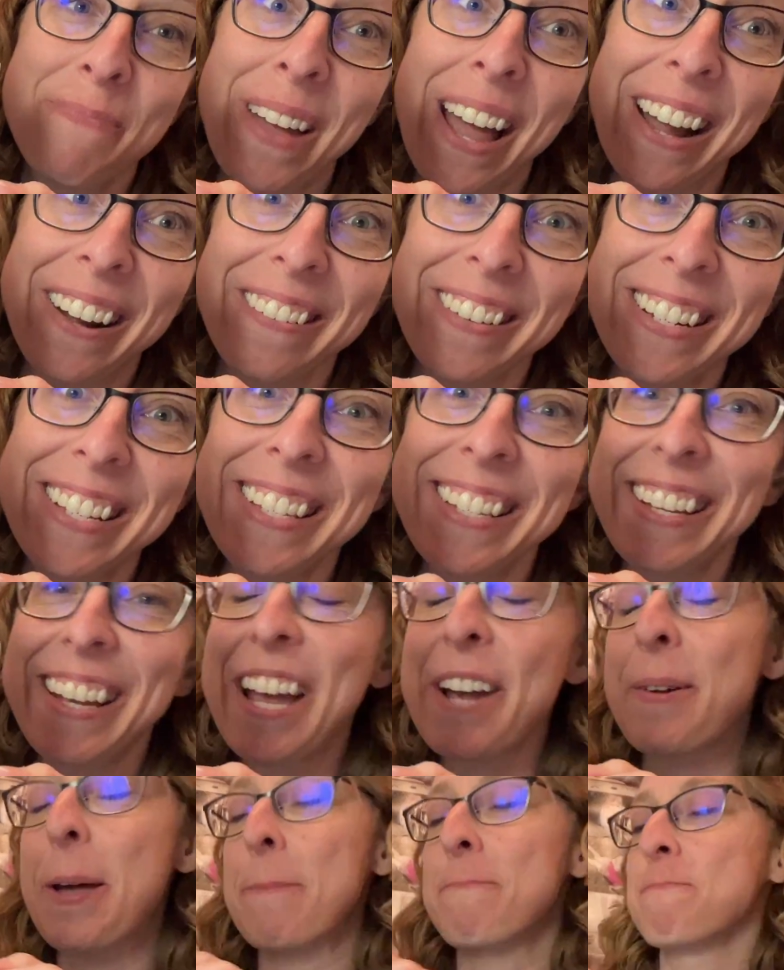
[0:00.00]
Backwards.
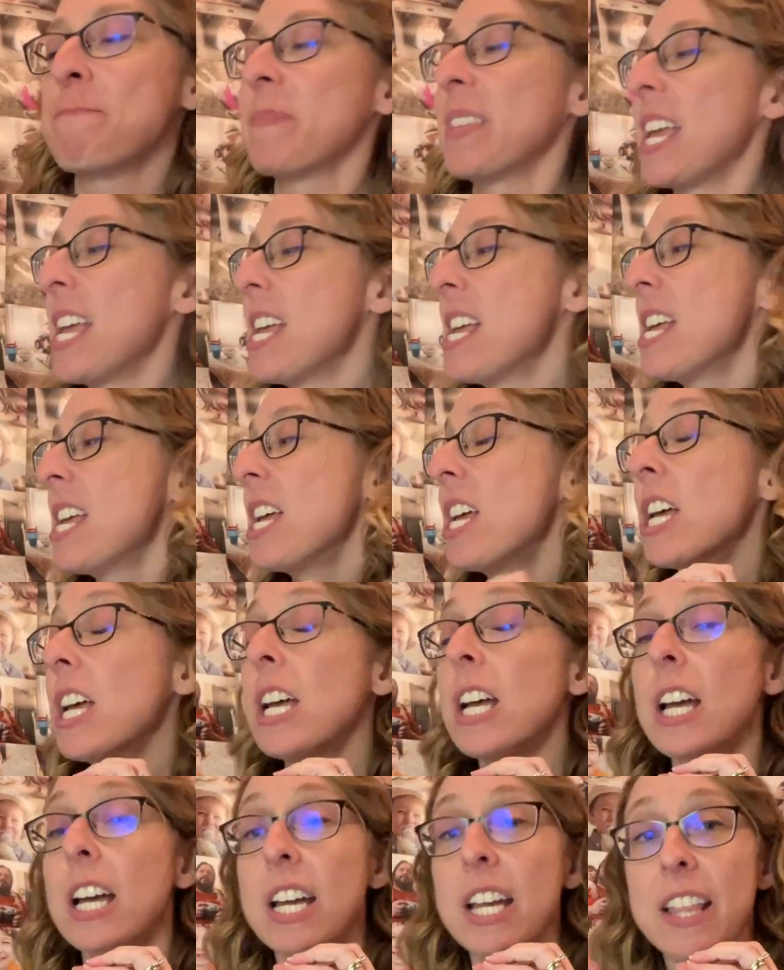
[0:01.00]
Okay.
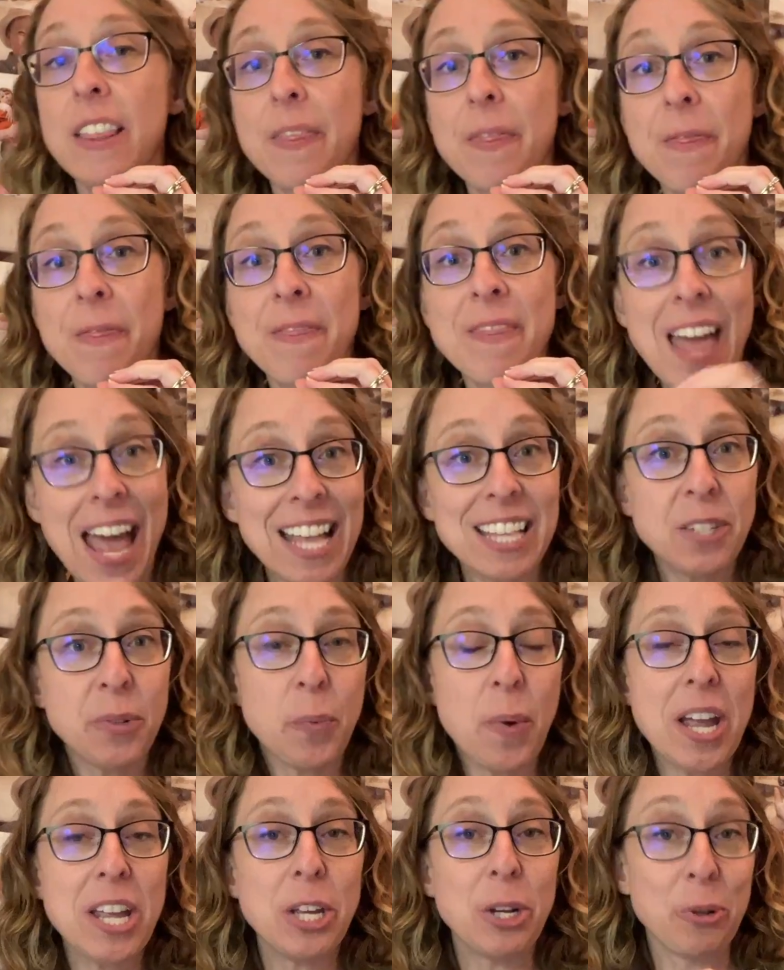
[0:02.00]
That's
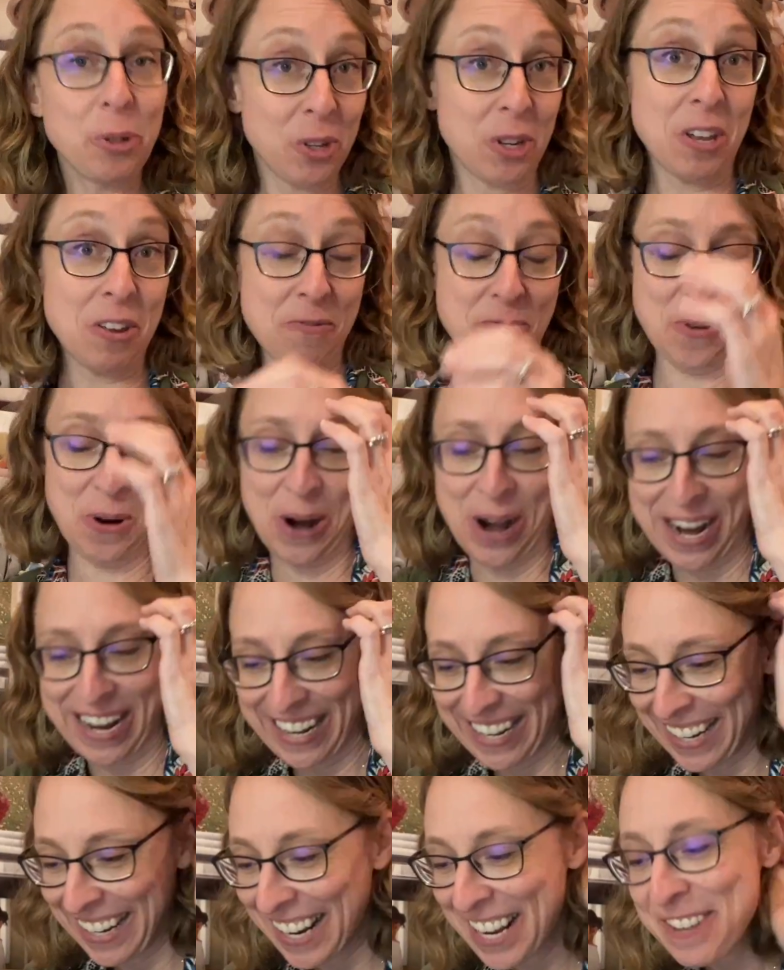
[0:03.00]
what you're looking for.
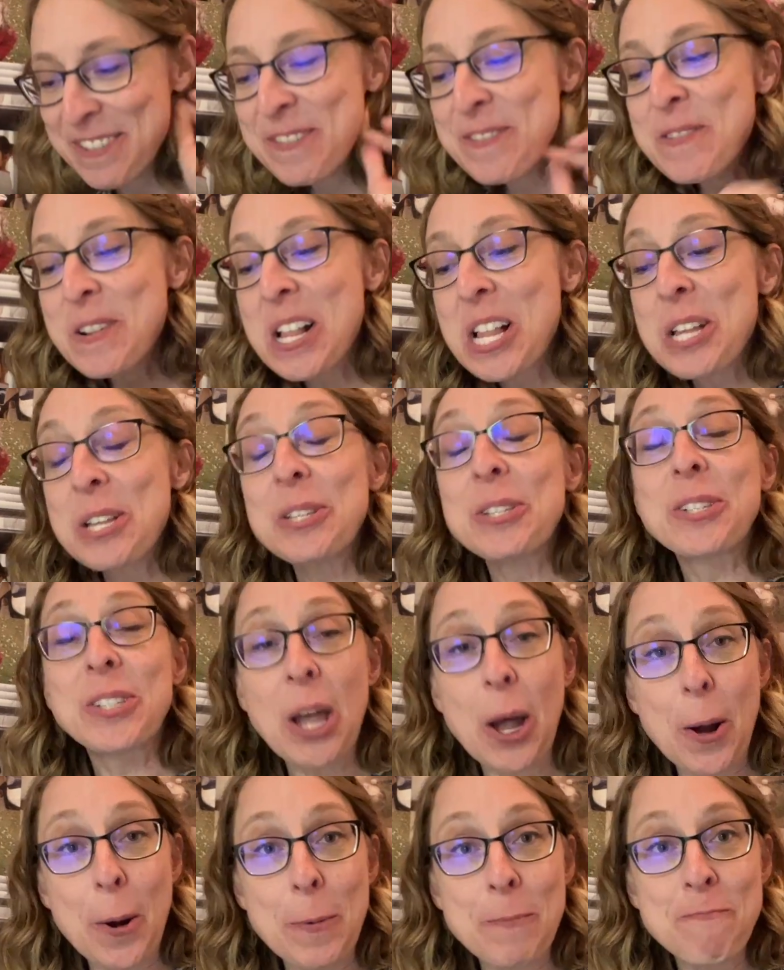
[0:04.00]

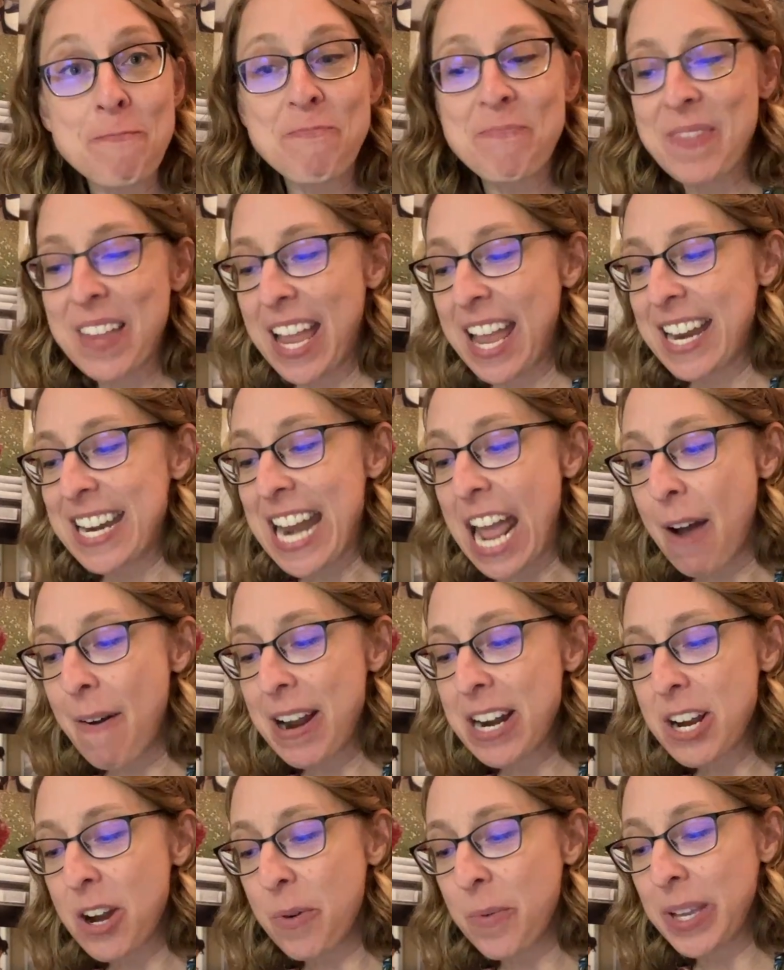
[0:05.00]
So now
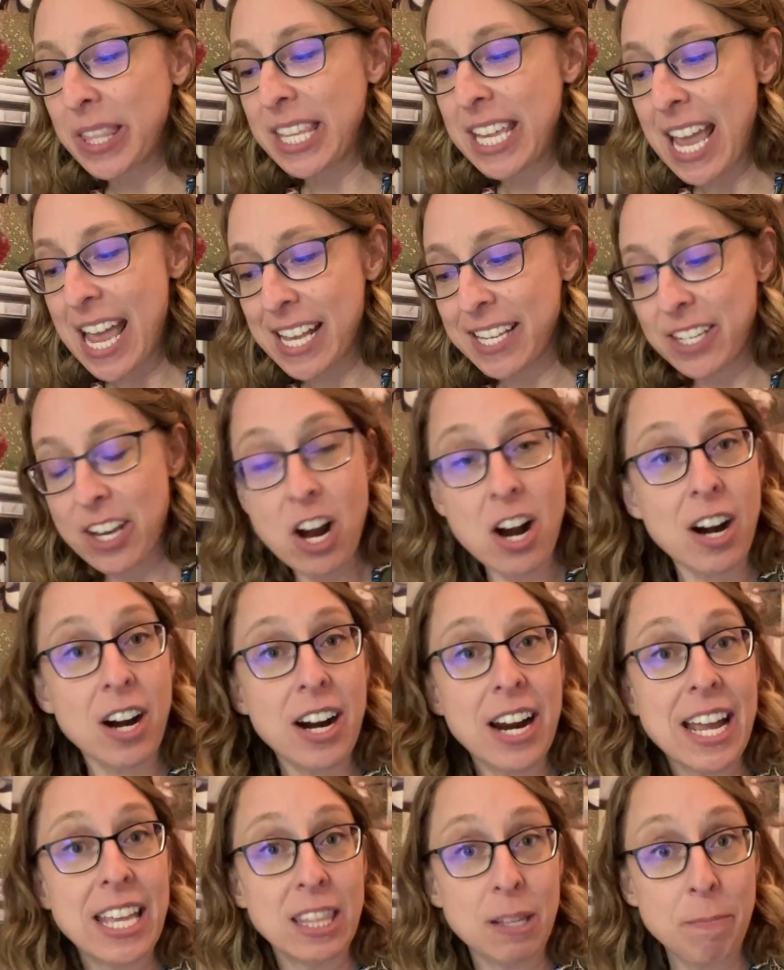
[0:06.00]
I know what the SR
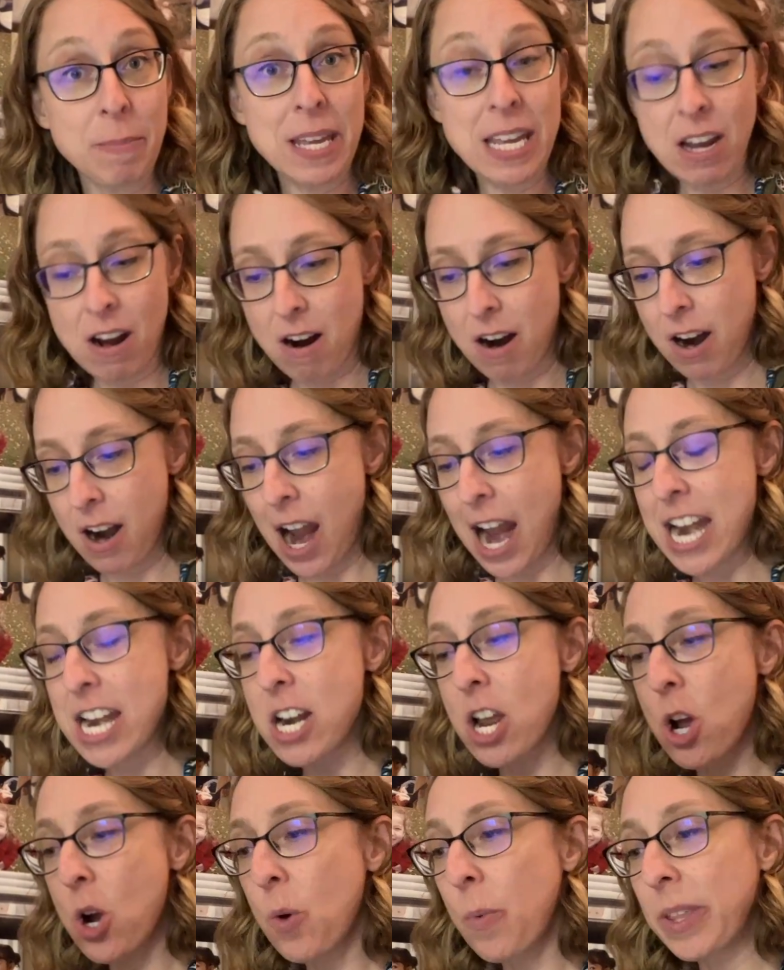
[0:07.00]
and the P are. I
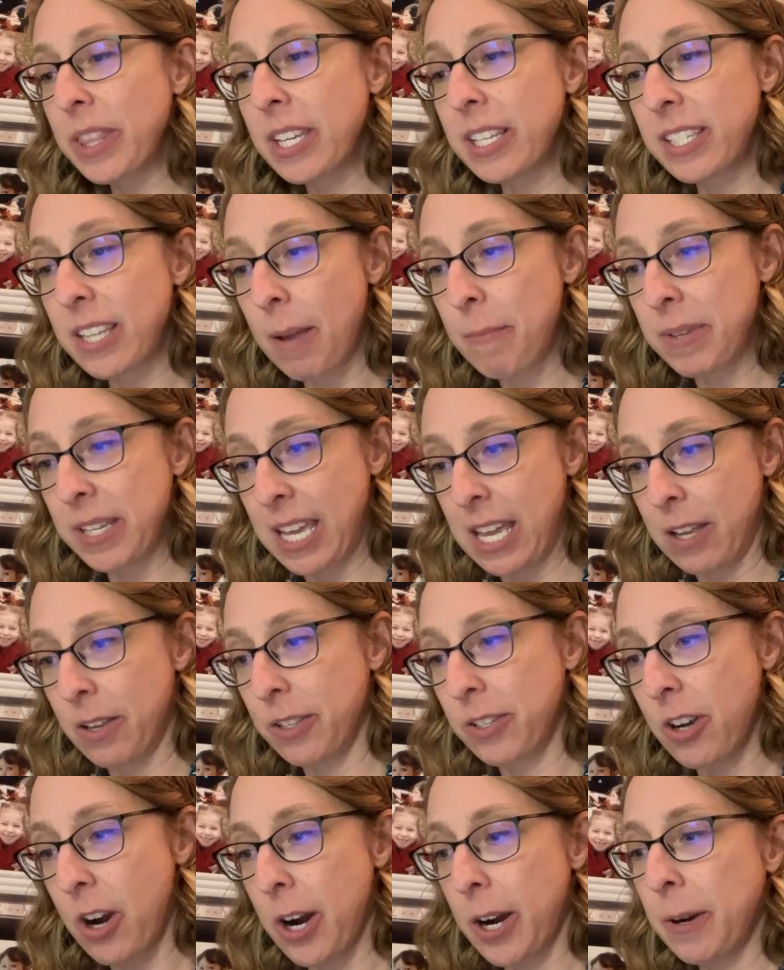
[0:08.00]
know what the
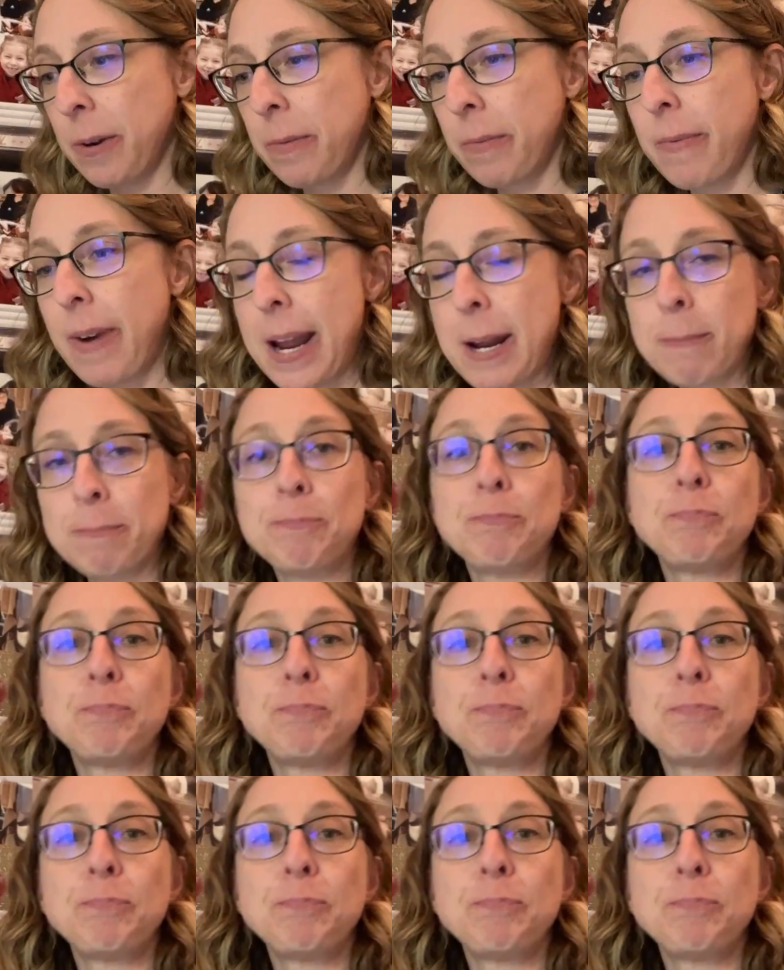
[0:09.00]
subscales are, right?